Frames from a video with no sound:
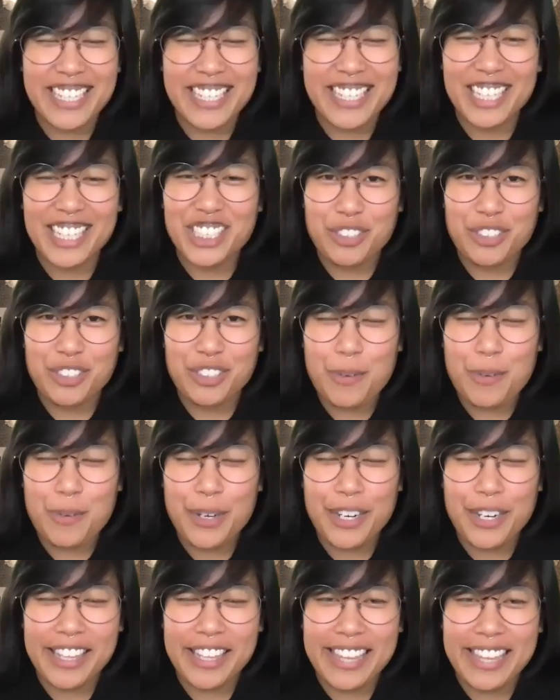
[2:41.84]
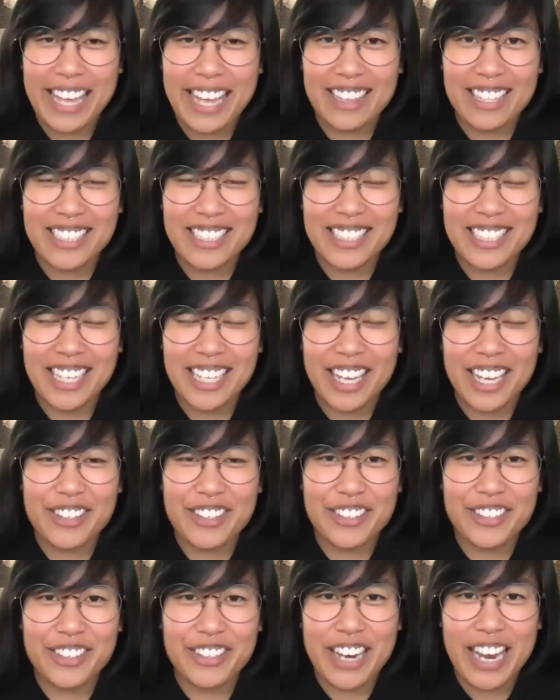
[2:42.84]
Shirin, for putting that list
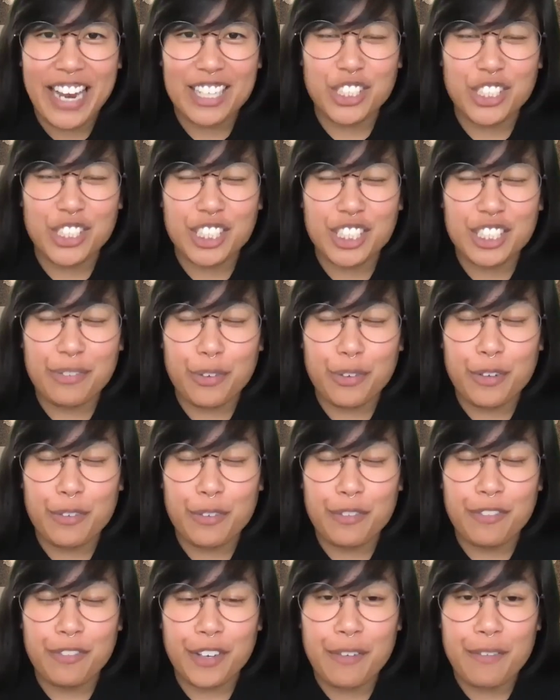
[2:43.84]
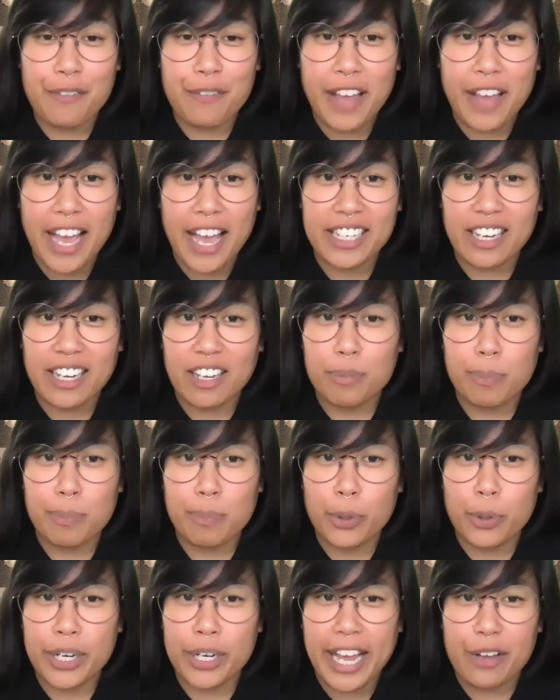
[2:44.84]
together. And just for a fun fact, I'll
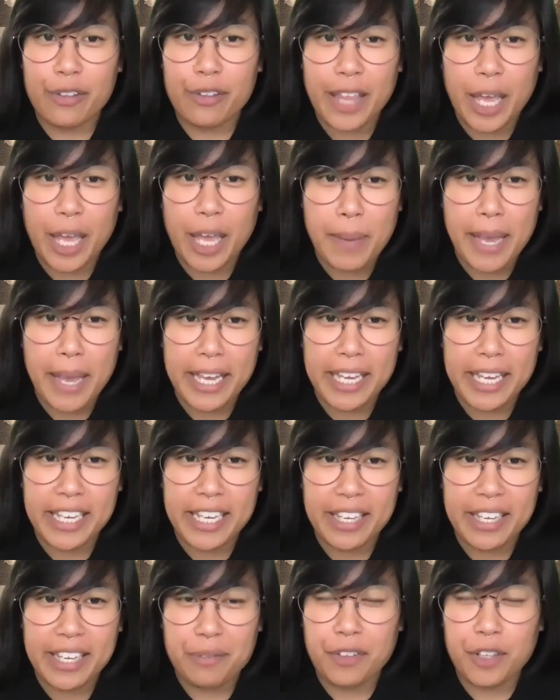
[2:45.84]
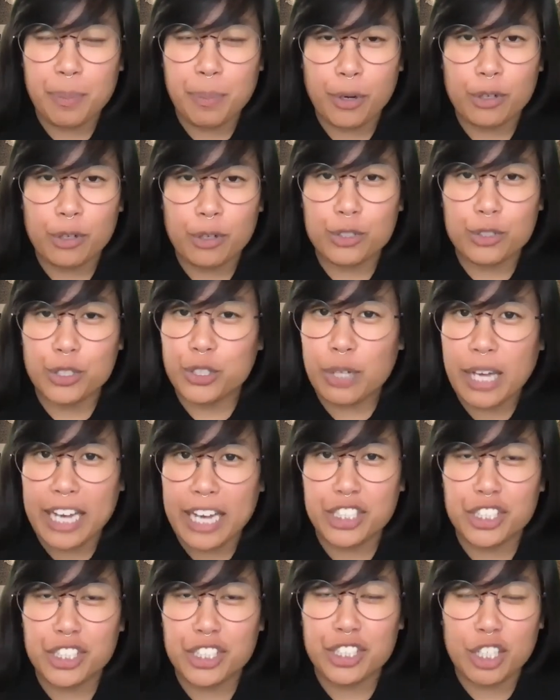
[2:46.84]
point out that Peggy and Philipp are also
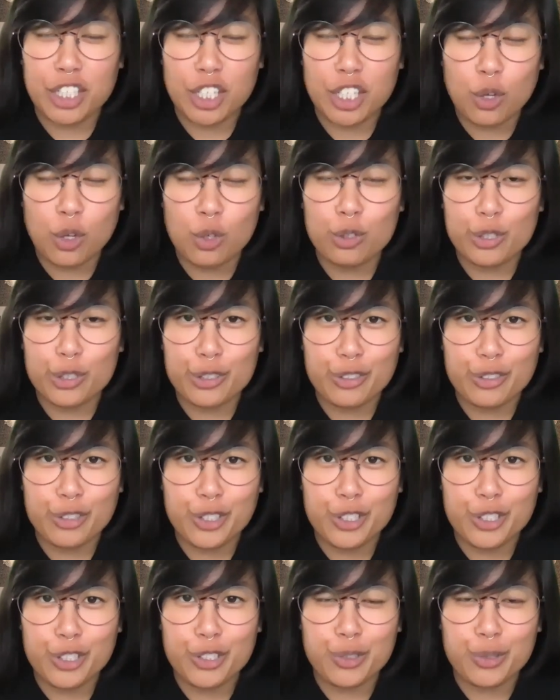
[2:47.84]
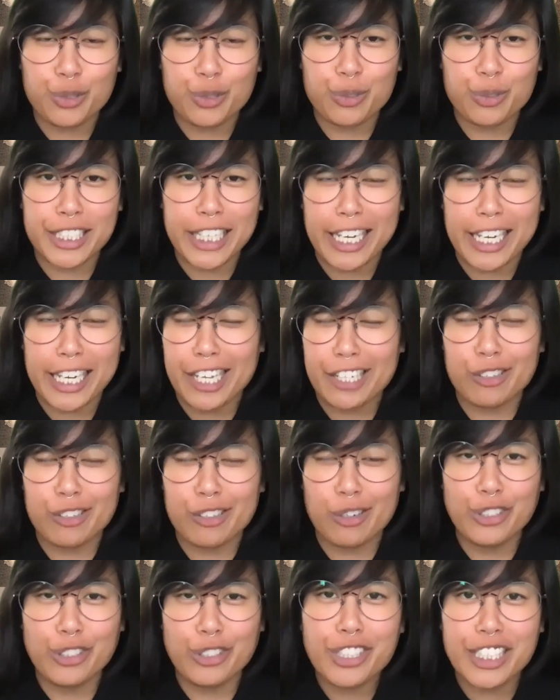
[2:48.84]
actually local to San Diego
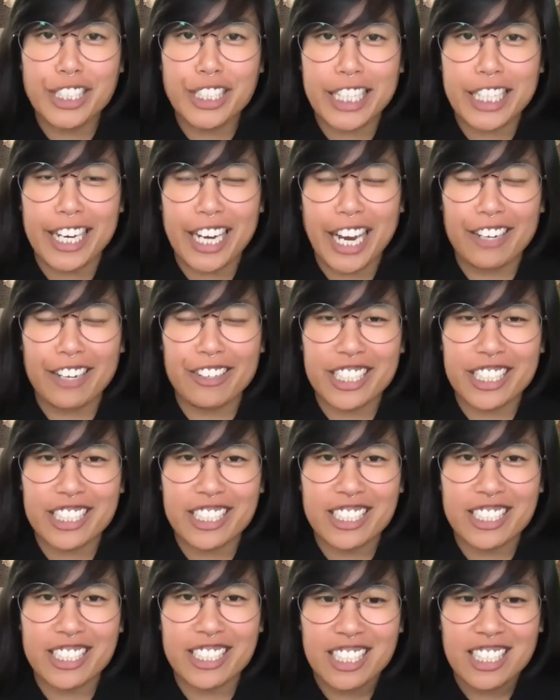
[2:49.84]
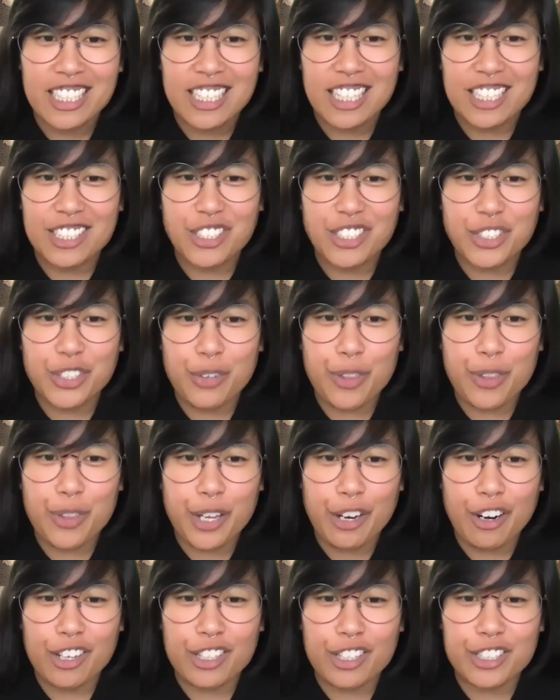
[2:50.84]
Oceanside area. And so
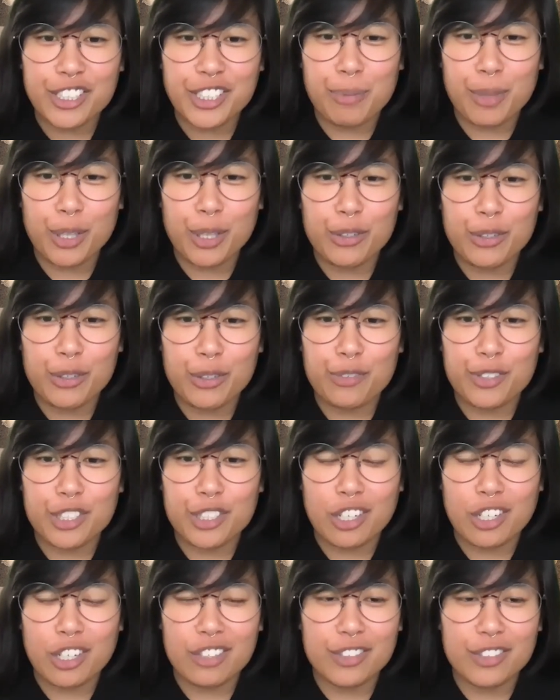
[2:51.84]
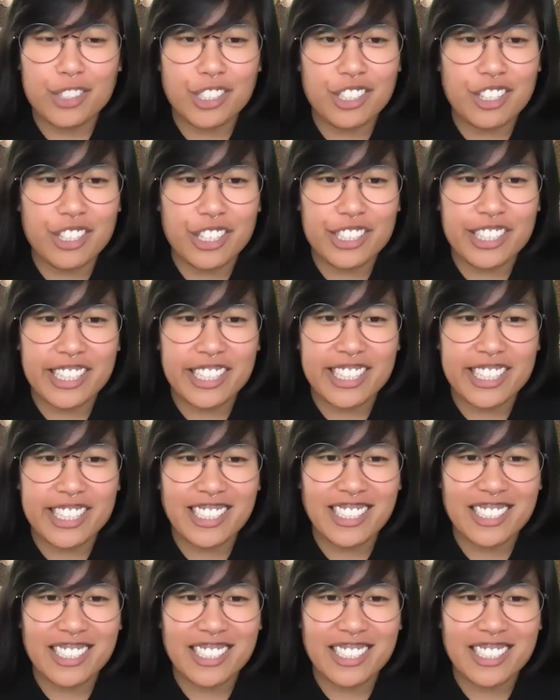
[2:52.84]
there are some local photographers on our list.